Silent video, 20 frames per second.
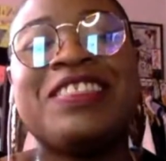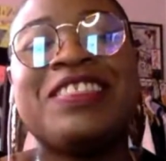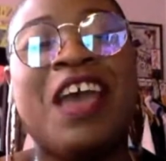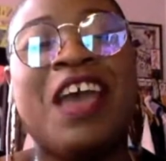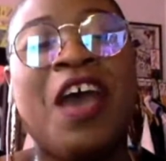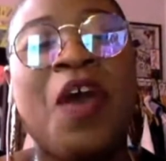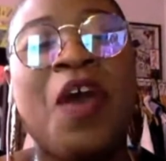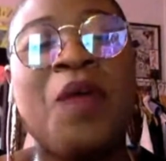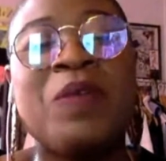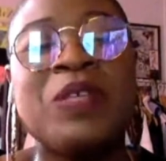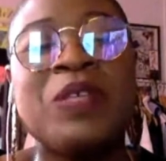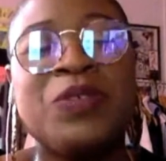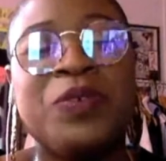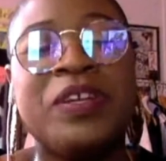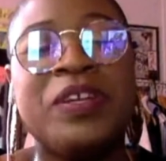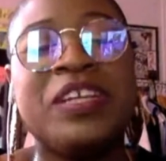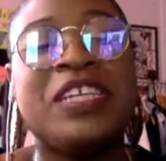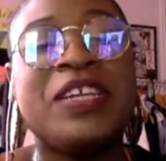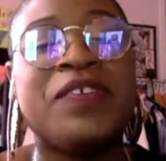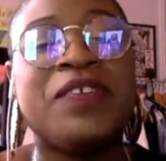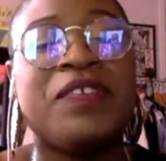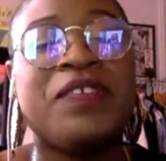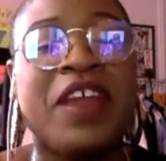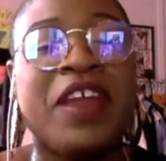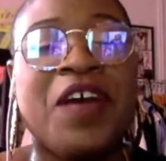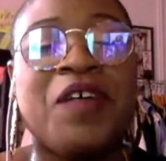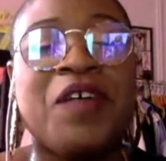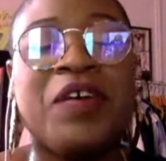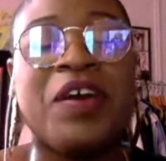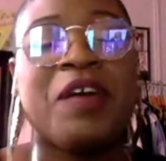I always want a different
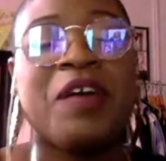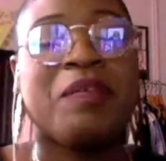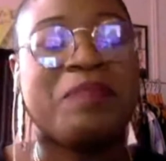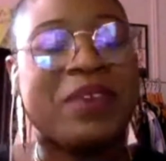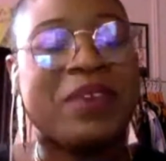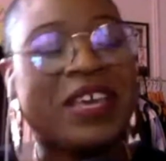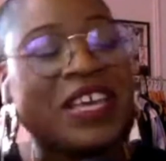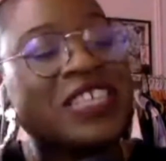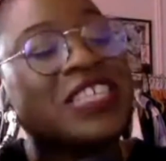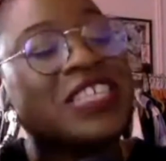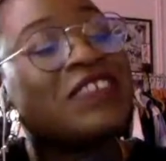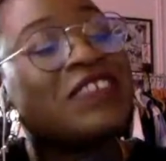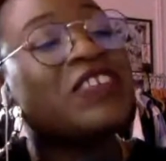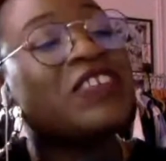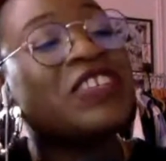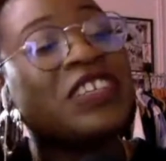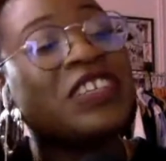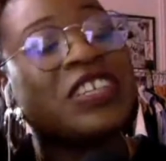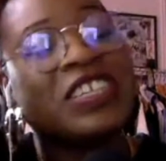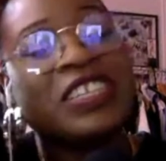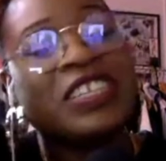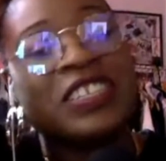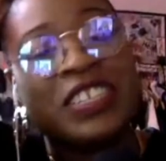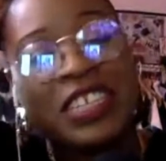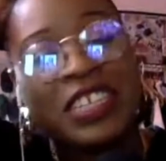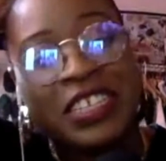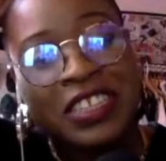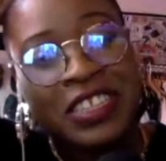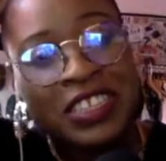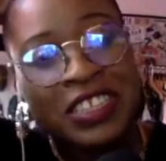outcome because I should have
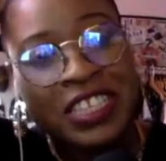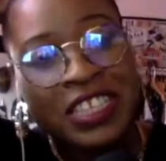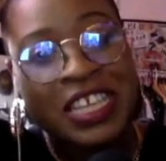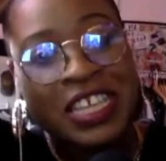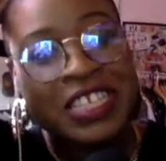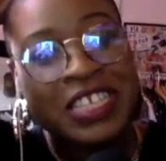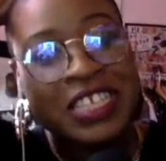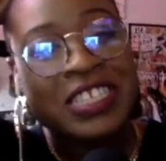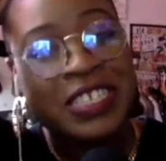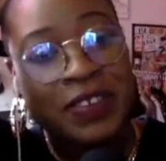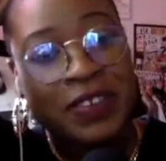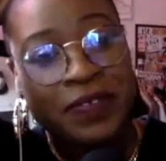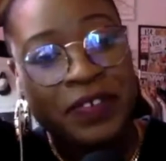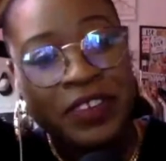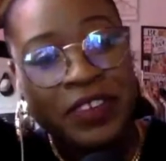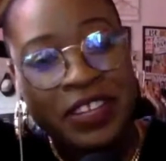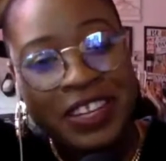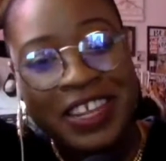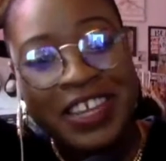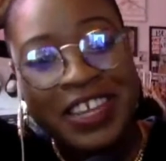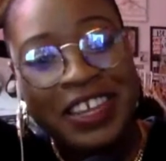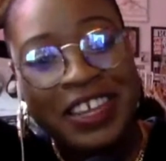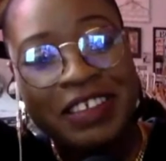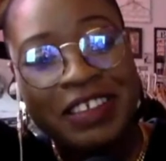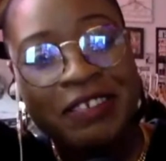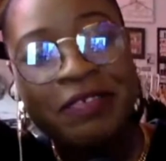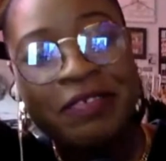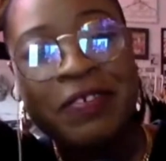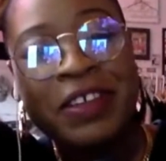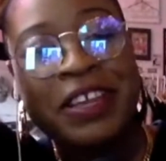did things differently,
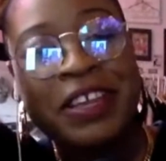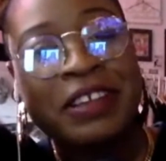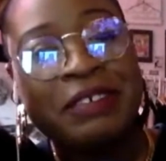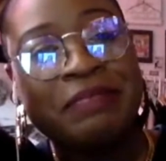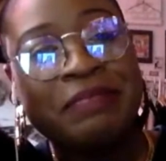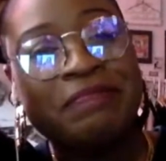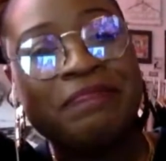right?